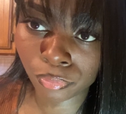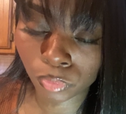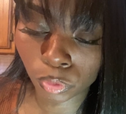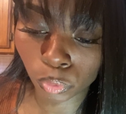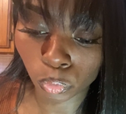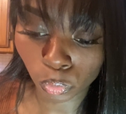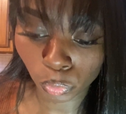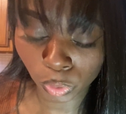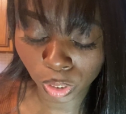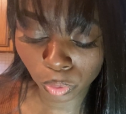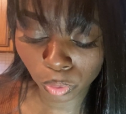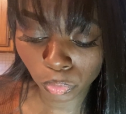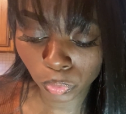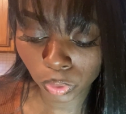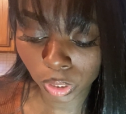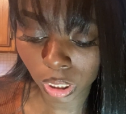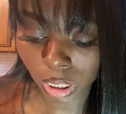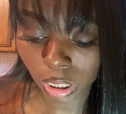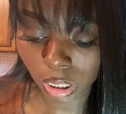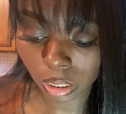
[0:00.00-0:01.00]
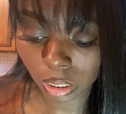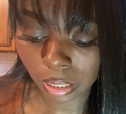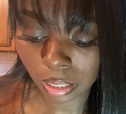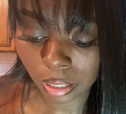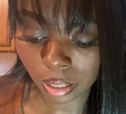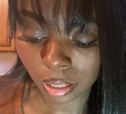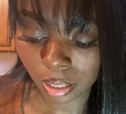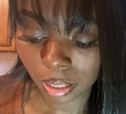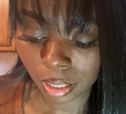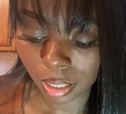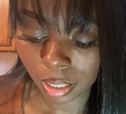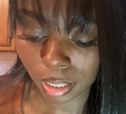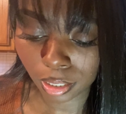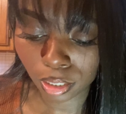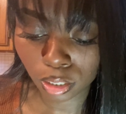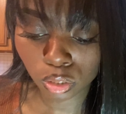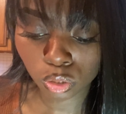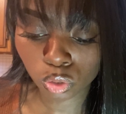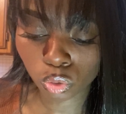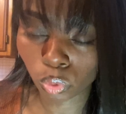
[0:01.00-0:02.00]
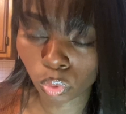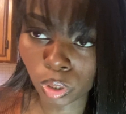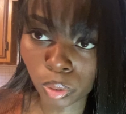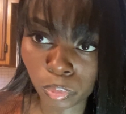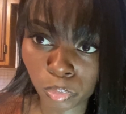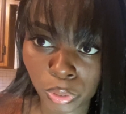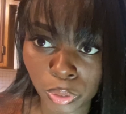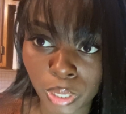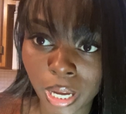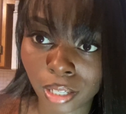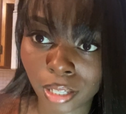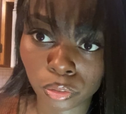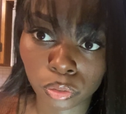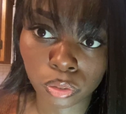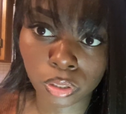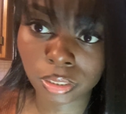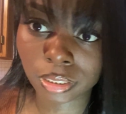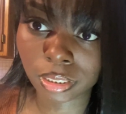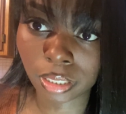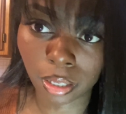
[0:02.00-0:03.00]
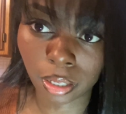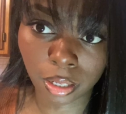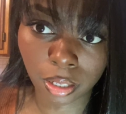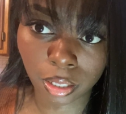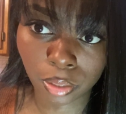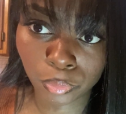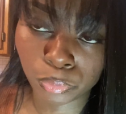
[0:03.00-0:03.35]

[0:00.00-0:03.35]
We were in his dorm. We had a long day.